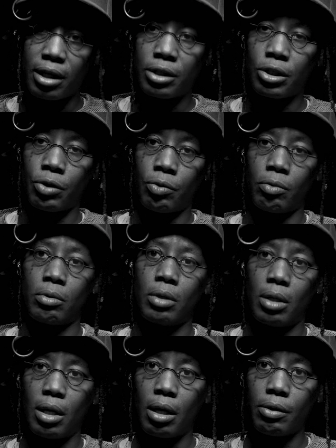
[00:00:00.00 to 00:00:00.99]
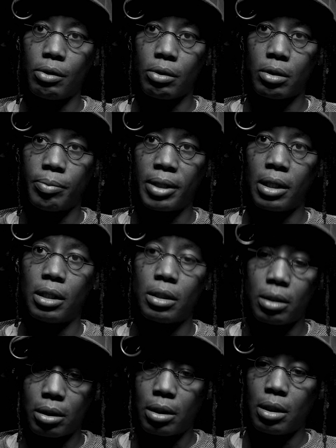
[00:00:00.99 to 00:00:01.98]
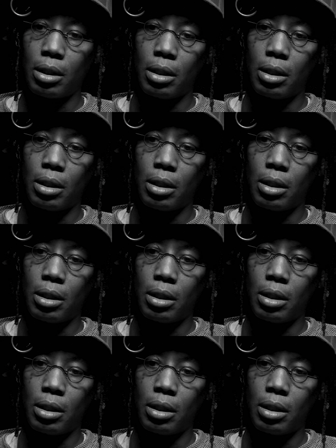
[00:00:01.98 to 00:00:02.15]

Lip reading: in turn others. Because